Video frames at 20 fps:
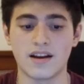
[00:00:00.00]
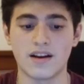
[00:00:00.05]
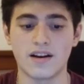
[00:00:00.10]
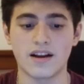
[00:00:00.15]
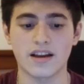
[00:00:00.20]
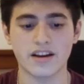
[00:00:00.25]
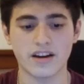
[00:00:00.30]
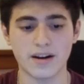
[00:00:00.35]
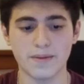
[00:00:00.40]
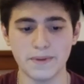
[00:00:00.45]

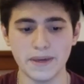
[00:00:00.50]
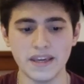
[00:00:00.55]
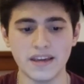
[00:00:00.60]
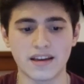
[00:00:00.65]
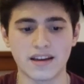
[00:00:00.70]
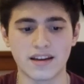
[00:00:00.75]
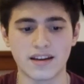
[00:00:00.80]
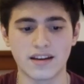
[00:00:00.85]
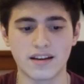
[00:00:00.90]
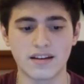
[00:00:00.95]
I got a
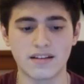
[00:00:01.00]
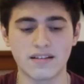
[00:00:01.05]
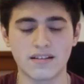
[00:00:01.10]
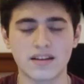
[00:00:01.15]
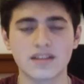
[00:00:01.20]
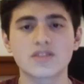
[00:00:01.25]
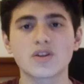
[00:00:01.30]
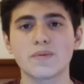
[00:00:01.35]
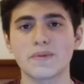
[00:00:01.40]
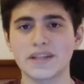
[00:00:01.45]
B.
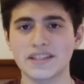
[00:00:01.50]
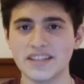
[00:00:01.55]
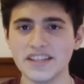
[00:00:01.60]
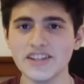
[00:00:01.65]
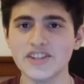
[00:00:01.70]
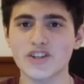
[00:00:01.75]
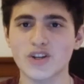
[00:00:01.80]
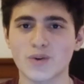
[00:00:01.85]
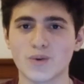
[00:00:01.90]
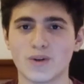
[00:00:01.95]
So my
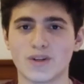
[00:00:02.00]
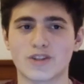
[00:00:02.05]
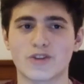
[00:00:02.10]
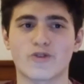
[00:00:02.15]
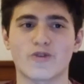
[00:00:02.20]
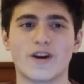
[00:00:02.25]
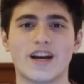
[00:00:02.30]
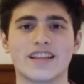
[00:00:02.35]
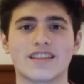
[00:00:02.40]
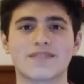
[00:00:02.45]
teacher was
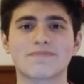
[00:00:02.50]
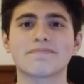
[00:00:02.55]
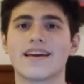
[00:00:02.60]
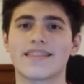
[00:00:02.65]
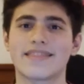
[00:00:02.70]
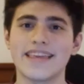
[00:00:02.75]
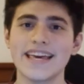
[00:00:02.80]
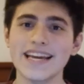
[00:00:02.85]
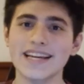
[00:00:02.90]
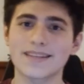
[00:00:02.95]
right.
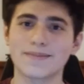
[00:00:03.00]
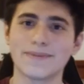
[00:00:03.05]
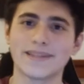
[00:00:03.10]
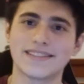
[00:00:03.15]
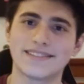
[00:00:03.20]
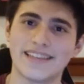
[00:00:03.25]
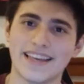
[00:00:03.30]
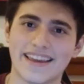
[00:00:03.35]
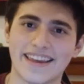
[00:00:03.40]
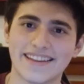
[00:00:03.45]
Thanks,
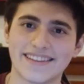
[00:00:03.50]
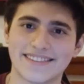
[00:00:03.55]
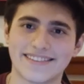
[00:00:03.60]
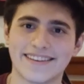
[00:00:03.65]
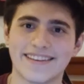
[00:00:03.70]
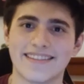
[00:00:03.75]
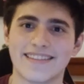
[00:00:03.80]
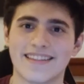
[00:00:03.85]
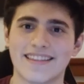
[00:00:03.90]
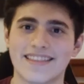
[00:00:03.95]
Miss.
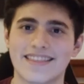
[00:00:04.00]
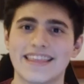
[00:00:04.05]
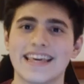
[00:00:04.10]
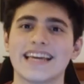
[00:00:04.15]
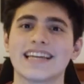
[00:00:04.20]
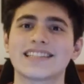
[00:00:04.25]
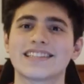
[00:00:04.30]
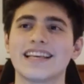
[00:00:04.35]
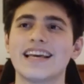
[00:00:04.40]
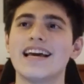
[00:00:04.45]

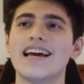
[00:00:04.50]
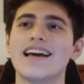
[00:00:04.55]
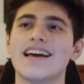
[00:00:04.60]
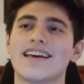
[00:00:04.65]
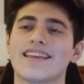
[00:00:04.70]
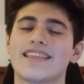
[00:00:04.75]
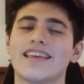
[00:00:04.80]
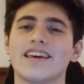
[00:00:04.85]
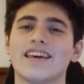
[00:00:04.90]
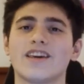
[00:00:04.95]

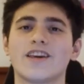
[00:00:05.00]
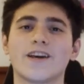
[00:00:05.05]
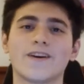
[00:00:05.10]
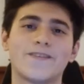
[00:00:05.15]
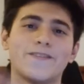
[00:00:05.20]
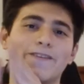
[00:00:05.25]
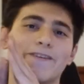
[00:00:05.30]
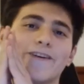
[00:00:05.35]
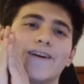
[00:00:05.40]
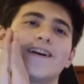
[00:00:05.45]
Thank you
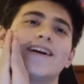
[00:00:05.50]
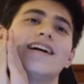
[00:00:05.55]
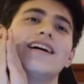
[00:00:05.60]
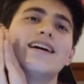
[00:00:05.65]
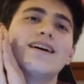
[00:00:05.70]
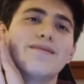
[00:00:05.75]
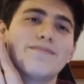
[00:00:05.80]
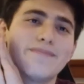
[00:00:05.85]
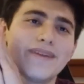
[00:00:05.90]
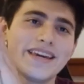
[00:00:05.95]

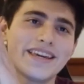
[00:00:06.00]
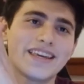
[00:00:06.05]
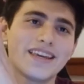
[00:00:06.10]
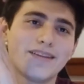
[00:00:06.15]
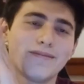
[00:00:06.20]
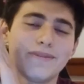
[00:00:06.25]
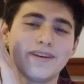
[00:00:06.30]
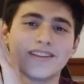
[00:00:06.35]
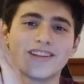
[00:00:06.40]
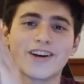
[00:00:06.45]
for
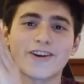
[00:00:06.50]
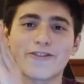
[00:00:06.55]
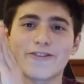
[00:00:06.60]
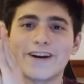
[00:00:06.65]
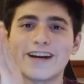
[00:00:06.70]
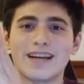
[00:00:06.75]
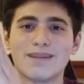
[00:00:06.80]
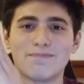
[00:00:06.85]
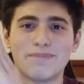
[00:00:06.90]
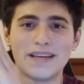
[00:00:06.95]
making me not
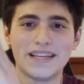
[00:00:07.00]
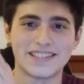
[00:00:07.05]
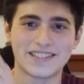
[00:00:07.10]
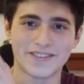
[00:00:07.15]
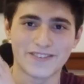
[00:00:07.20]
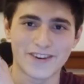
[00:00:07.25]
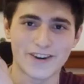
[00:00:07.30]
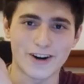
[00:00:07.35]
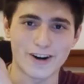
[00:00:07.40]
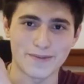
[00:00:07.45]
write a piece
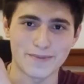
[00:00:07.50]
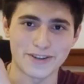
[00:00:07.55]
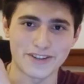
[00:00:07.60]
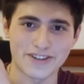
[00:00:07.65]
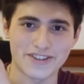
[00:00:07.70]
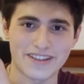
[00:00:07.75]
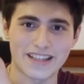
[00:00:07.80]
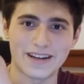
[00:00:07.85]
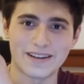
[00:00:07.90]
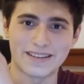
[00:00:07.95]
of
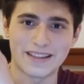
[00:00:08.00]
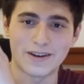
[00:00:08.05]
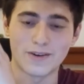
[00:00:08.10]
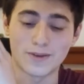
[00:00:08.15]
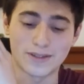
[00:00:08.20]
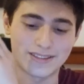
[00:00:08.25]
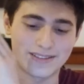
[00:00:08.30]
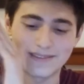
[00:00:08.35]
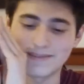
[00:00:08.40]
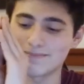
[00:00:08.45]
garbage. That
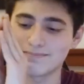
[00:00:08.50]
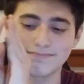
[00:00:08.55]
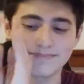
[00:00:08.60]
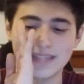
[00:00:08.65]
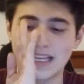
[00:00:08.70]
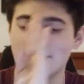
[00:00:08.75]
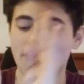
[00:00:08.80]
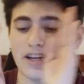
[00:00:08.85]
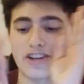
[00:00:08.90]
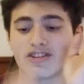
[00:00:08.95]
was.
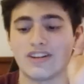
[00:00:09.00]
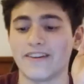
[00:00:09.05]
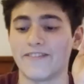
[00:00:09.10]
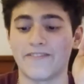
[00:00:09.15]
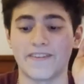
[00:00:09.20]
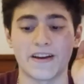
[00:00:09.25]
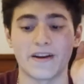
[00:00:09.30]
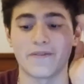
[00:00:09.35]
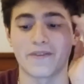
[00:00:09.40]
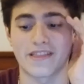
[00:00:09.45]
I'm actually
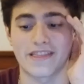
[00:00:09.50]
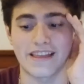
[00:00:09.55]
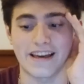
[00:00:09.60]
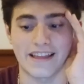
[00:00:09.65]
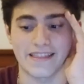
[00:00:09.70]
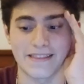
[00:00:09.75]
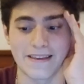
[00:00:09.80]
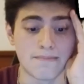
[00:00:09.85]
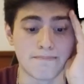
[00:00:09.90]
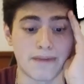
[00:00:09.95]
fine with
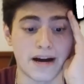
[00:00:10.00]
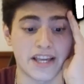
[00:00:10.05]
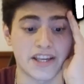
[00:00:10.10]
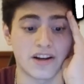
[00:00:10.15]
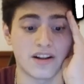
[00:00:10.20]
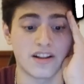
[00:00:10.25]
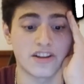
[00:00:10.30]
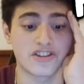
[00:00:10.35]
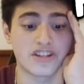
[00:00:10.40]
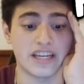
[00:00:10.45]
that.
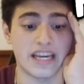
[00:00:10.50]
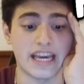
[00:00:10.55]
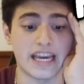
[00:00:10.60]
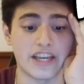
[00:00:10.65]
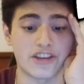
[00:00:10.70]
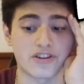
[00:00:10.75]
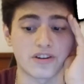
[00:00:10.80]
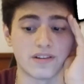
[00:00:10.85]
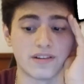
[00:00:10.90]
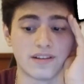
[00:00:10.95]
Biology
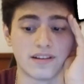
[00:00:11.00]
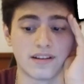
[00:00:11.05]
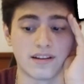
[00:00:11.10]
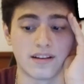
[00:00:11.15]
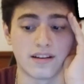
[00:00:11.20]
HO.